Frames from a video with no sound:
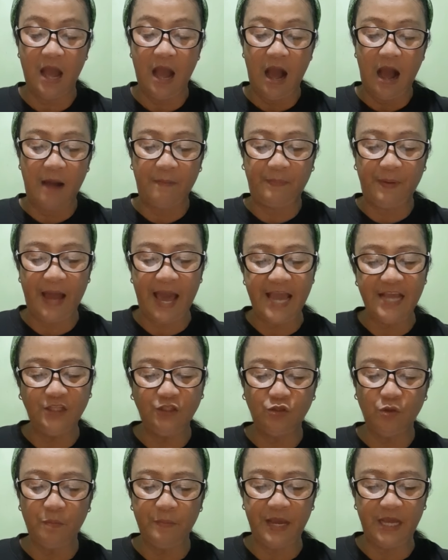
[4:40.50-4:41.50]

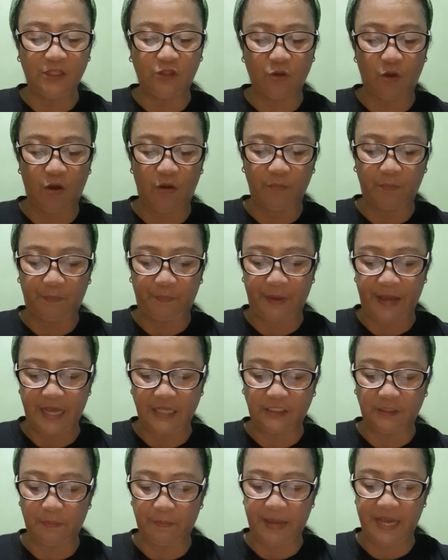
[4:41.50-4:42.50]
Applying tomato on
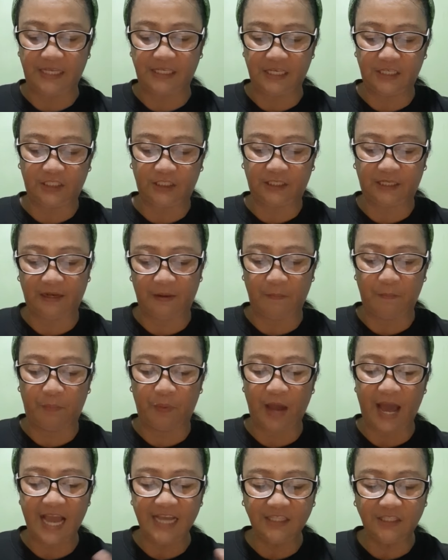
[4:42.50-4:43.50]
face makes skin
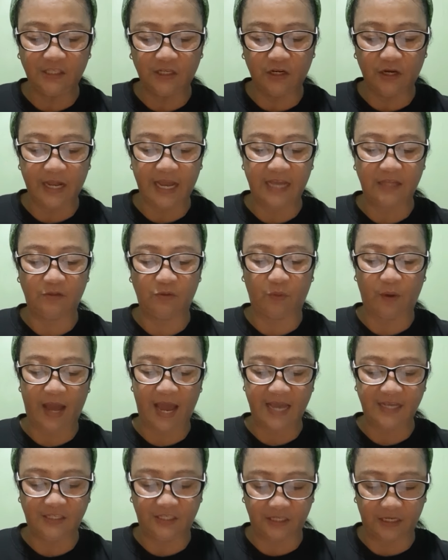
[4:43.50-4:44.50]
brighter and
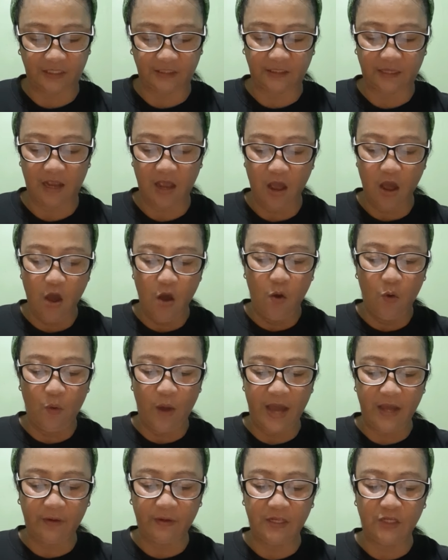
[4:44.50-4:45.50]
radiant
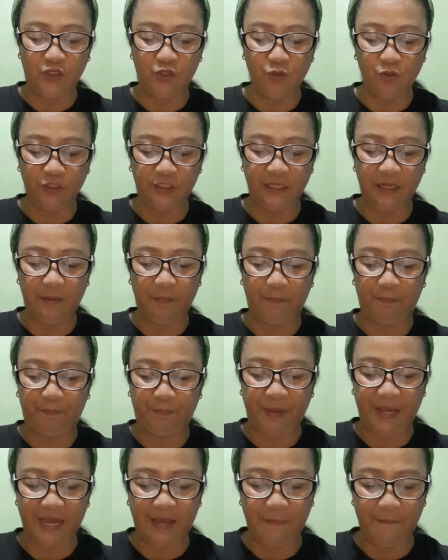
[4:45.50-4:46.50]
while reducing
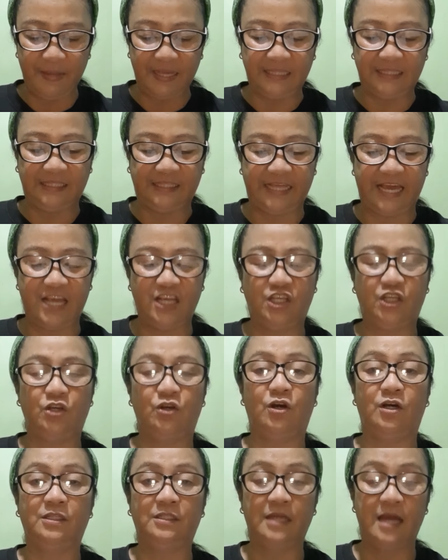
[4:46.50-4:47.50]

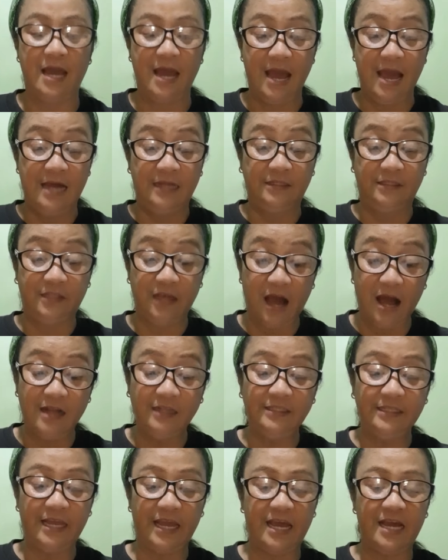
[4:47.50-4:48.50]
pigmentation,
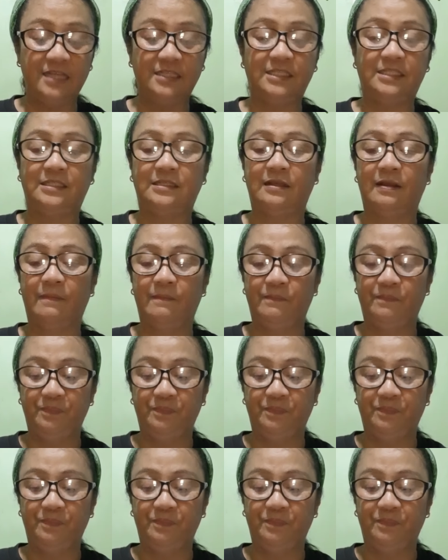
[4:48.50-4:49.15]
dullness,